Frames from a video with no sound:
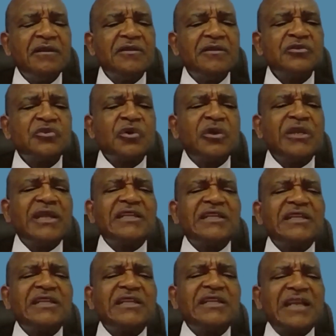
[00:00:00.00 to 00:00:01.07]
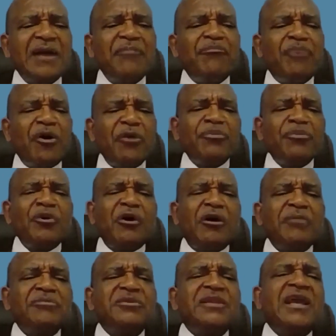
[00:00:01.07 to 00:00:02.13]
so that they can bump you
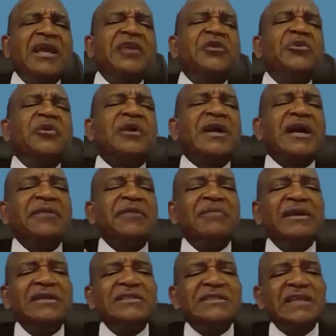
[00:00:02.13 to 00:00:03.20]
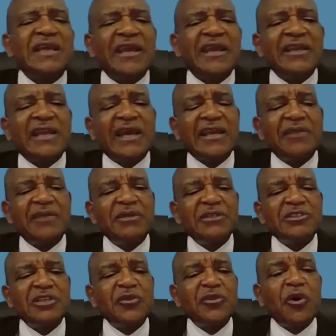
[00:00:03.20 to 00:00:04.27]
up, then you can maintain, I can
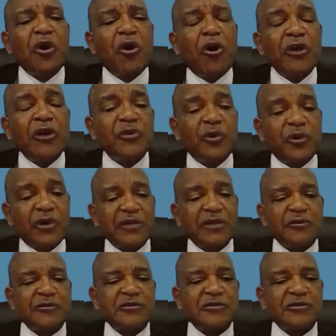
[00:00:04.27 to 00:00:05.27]
maintain you on oral dose.